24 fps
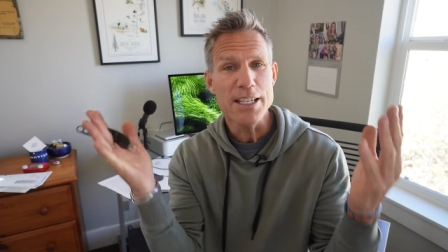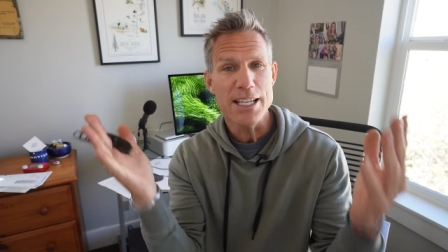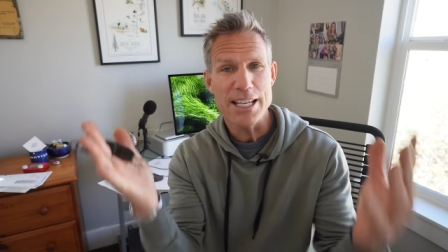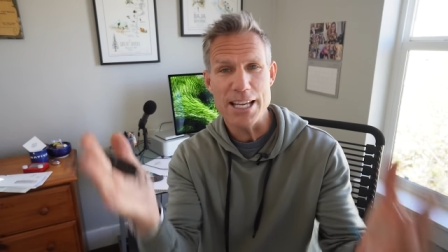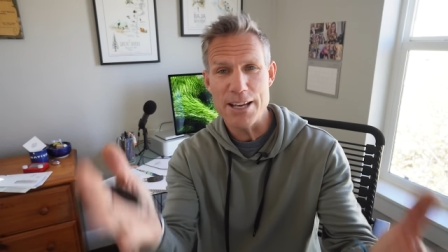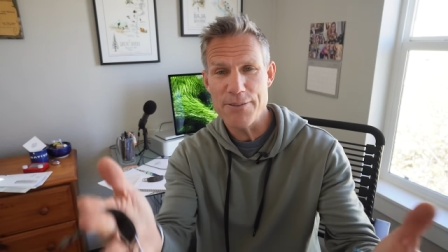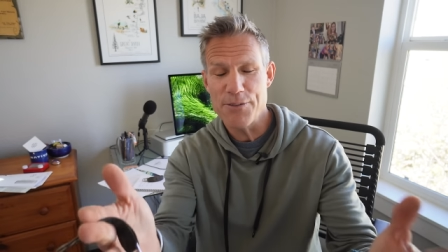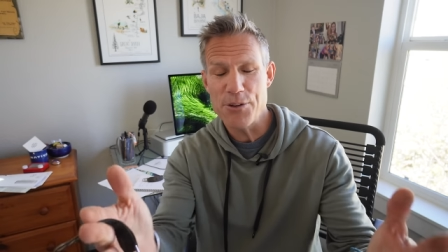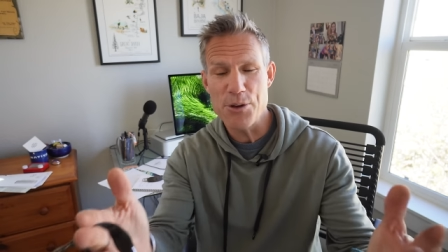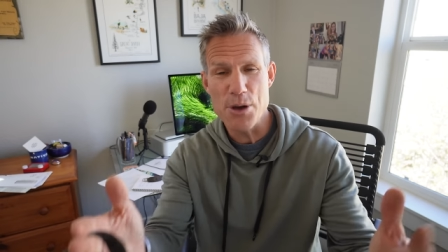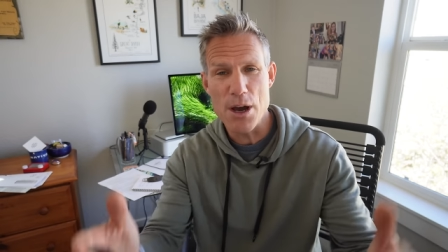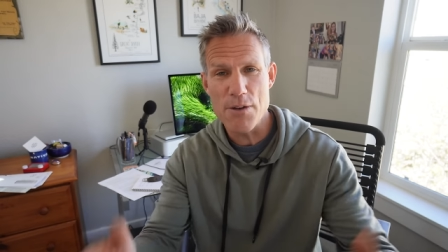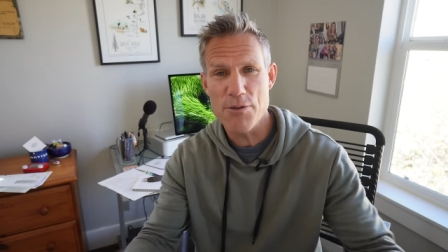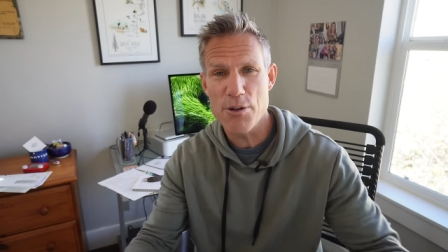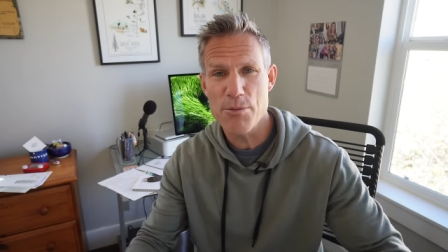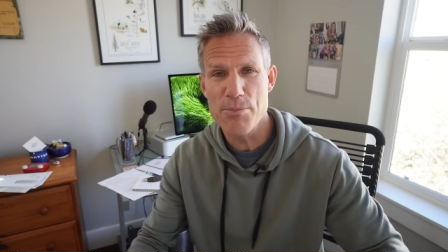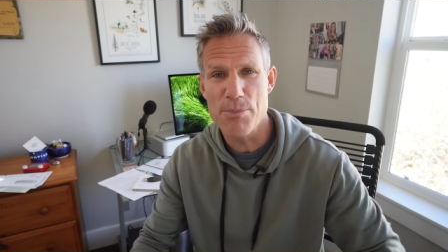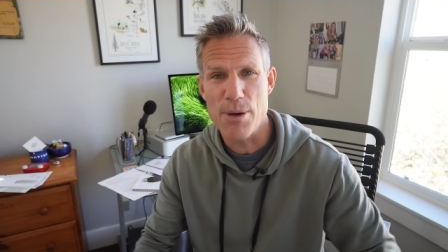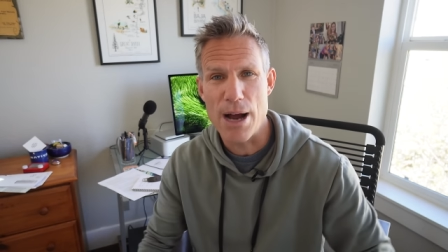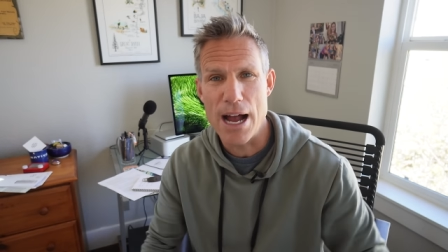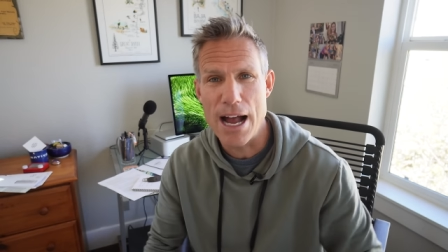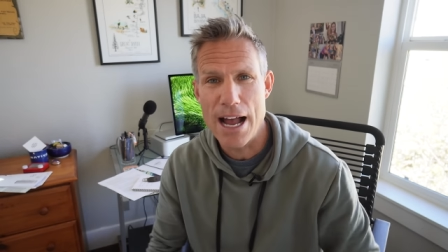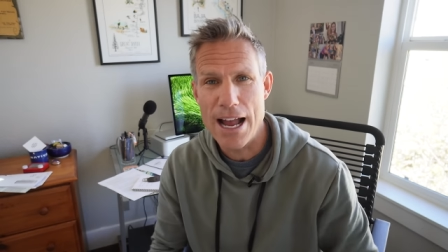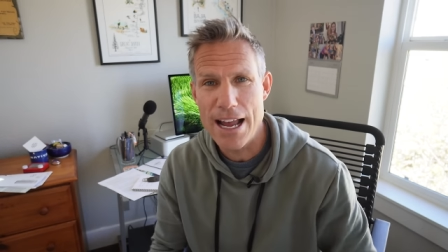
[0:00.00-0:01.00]
if you ever
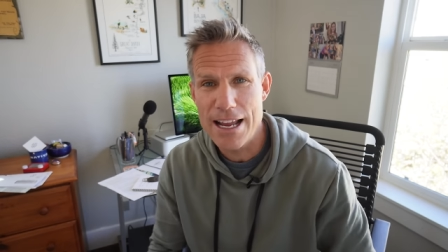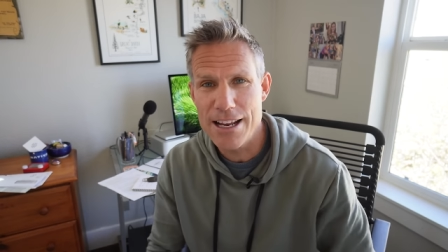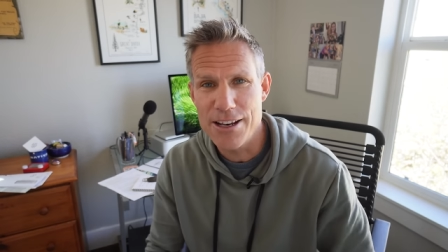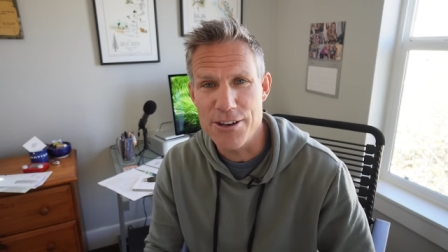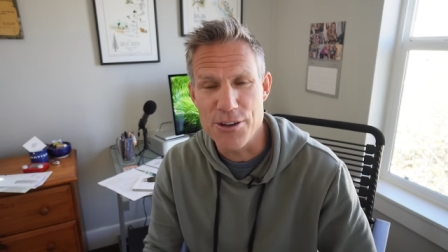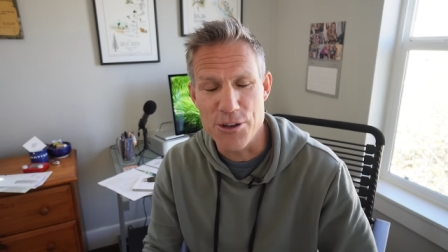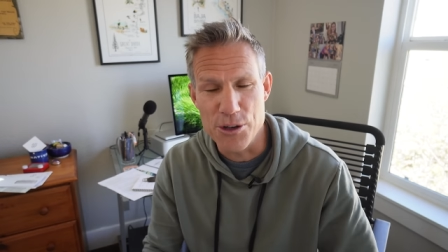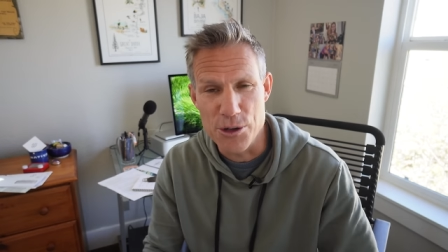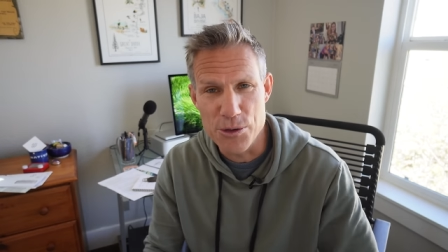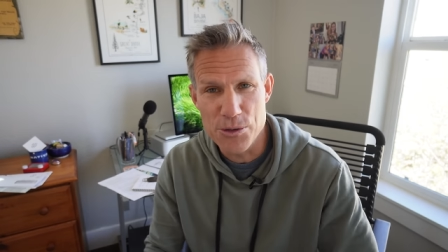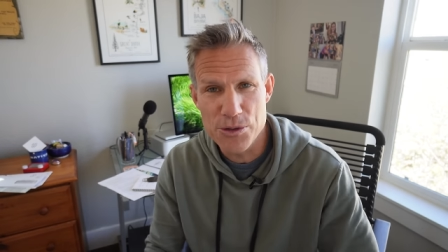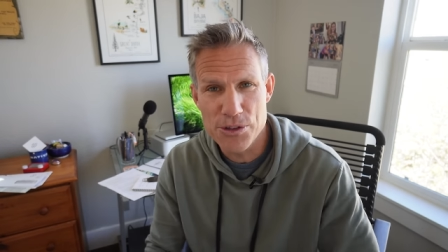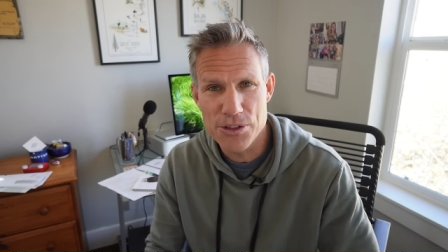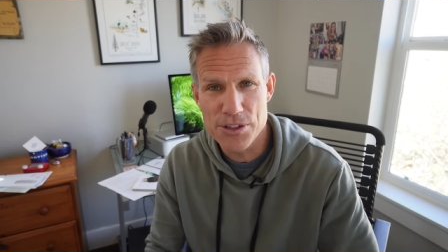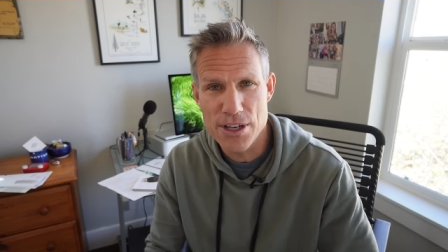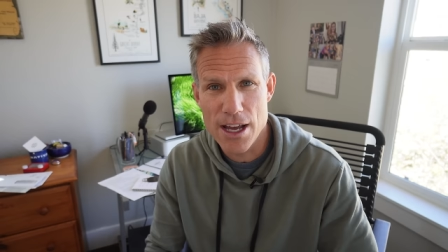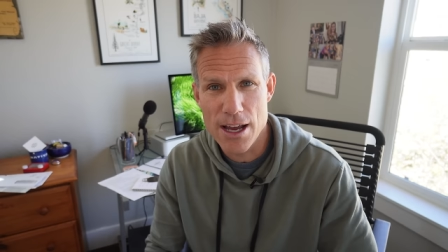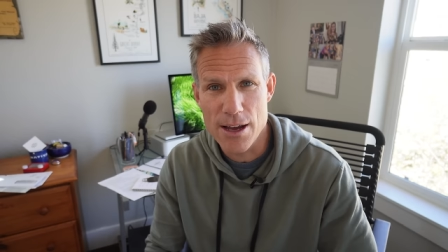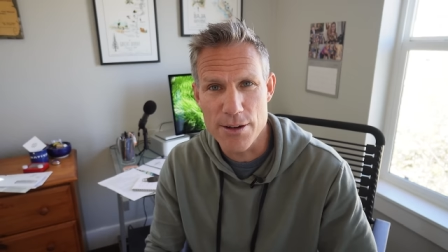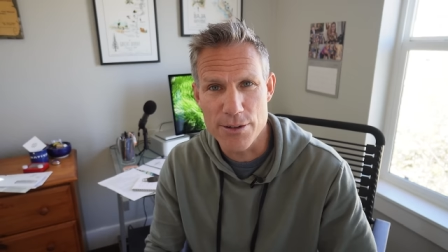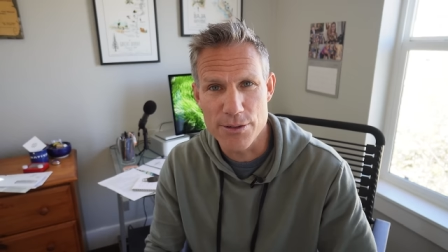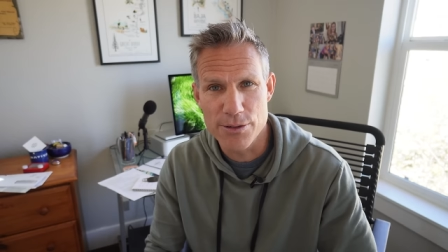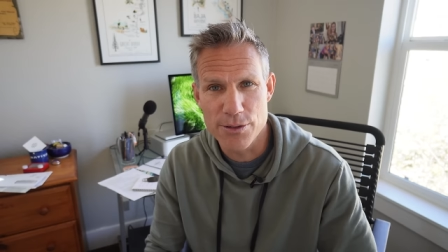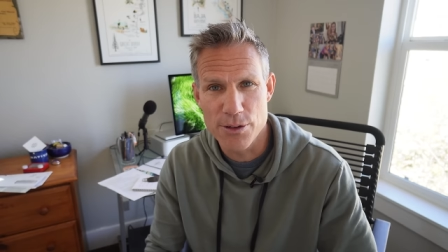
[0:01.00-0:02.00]
buy new
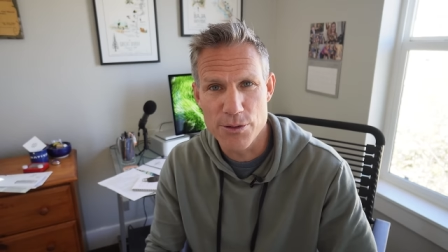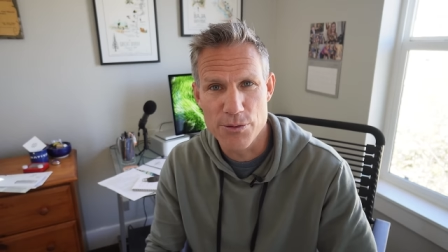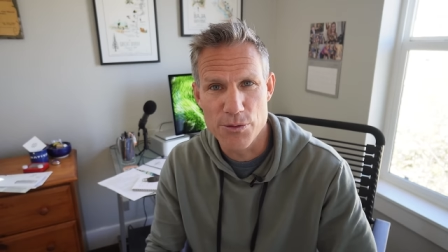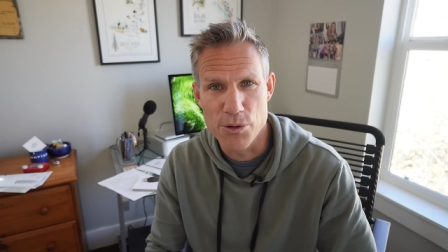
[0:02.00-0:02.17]
stuff